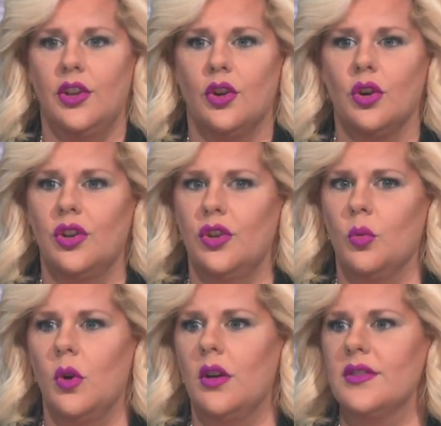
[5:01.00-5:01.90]

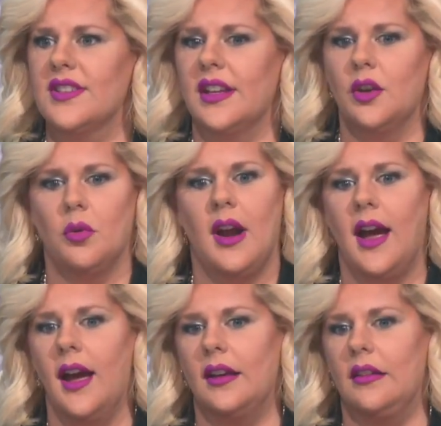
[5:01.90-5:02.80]
your walls can
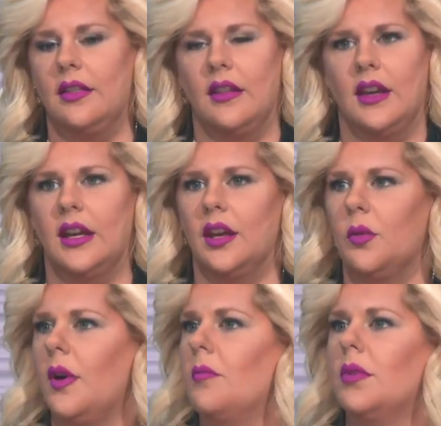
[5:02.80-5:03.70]
crack, they can
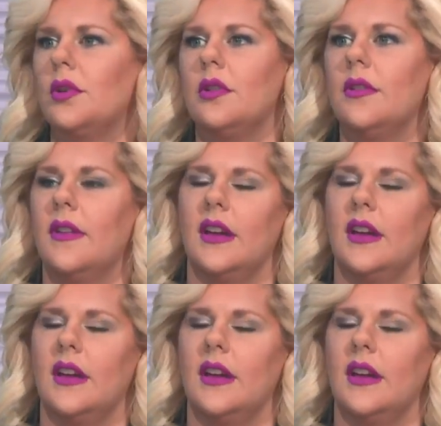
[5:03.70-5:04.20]
crumble,